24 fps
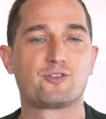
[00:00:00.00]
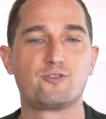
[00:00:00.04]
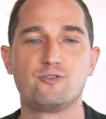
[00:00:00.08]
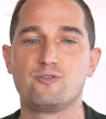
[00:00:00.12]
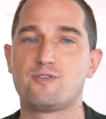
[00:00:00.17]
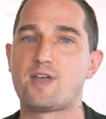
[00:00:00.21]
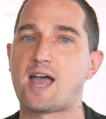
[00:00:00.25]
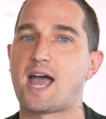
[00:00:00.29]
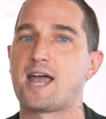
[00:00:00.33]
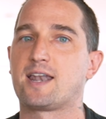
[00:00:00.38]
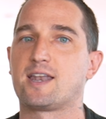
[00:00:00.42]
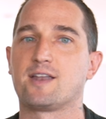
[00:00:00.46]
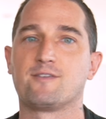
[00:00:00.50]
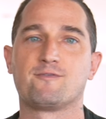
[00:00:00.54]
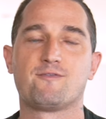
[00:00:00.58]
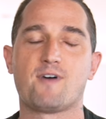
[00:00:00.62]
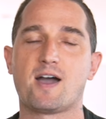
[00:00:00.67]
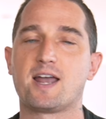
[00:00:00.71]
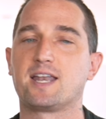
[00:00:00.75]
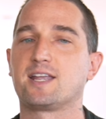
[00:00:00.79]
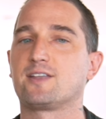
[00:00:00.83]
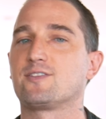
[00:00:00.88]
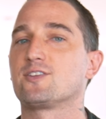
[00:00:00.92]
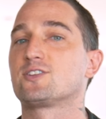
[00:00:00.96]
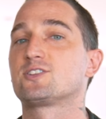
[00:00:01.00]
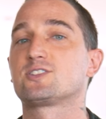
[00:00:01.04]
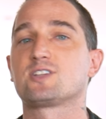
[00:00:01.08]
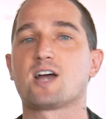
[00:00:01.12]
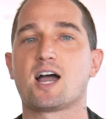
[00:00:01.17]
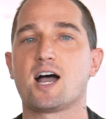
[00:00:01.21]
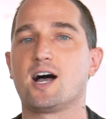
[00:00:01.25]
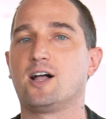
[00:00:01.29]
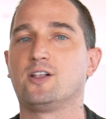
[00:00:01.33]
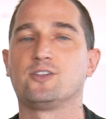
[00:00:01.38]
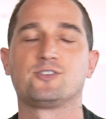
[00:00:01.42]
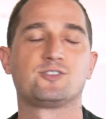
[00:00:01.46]
through that and finding the
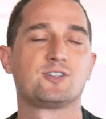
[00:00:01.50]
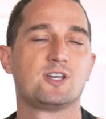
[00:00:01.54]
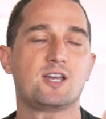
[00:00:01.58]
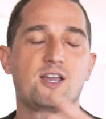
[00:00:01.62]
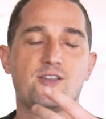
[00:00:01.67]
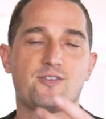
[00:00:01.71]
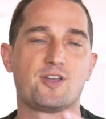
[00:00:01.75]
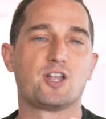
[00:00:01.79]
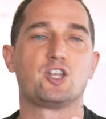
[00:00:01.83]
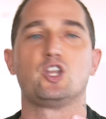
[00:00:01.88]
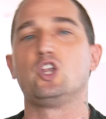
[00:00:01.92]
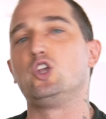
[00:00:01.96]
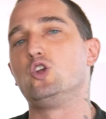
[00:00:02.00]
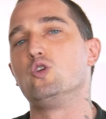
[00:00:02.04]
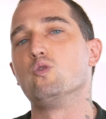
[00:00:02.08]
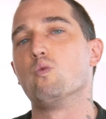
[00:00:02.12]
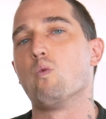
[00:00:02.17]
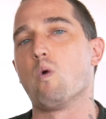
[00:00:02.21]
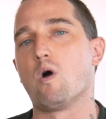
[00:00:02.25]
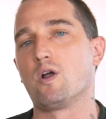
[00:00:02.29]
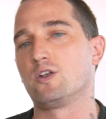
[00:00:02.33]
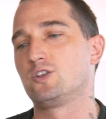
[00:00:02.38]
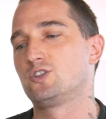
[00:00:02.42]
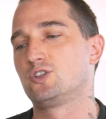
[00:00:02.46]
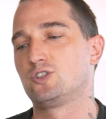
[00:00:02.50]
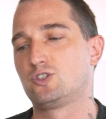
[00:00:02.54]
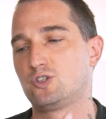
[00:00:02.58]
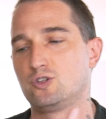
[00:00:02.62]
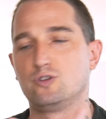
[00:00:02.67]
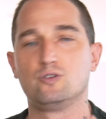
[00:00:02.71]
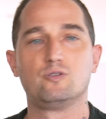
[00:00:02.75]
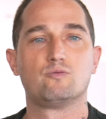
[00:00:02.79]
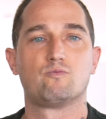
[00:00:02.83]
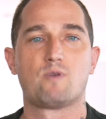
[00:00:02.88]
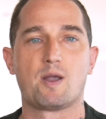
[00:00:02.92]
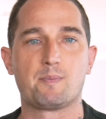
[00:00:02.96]
styles that you want
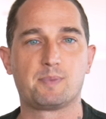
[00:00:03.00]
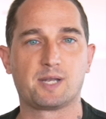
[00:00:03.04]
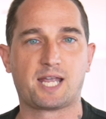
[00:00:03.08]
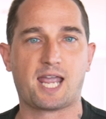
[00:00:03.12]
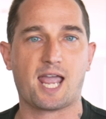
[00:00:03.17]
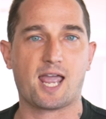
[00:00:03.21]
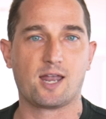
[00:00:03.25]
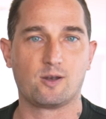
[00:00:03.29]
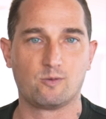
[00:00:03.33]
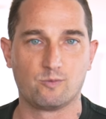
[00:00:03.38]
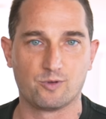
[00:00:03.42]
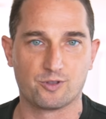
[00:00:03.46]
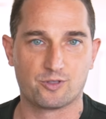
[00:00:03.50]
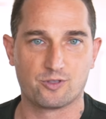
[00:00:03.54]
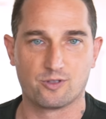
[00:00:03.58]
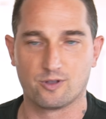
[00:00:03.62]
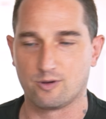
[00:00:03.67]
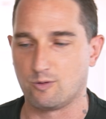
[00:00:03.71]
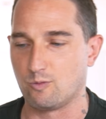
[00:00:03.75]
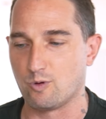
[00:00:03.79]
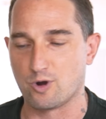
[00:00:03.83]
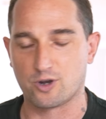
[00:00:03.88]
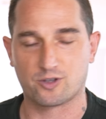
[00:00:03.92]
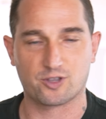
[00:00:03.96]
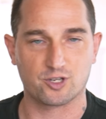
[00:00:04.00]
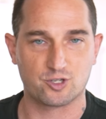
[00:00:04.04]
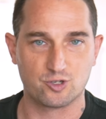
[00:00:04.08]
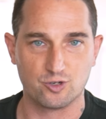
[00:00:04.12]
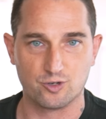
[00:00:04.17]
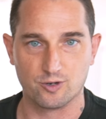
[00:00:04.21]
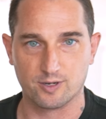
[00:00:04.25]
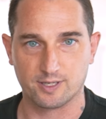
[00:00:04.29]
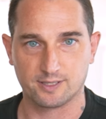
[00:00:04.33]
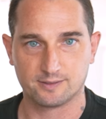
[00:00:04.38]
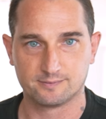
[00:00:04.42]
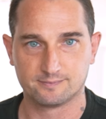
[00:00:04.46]
to replicate with, uh, work that you're
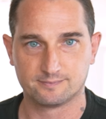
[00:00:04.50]
doing.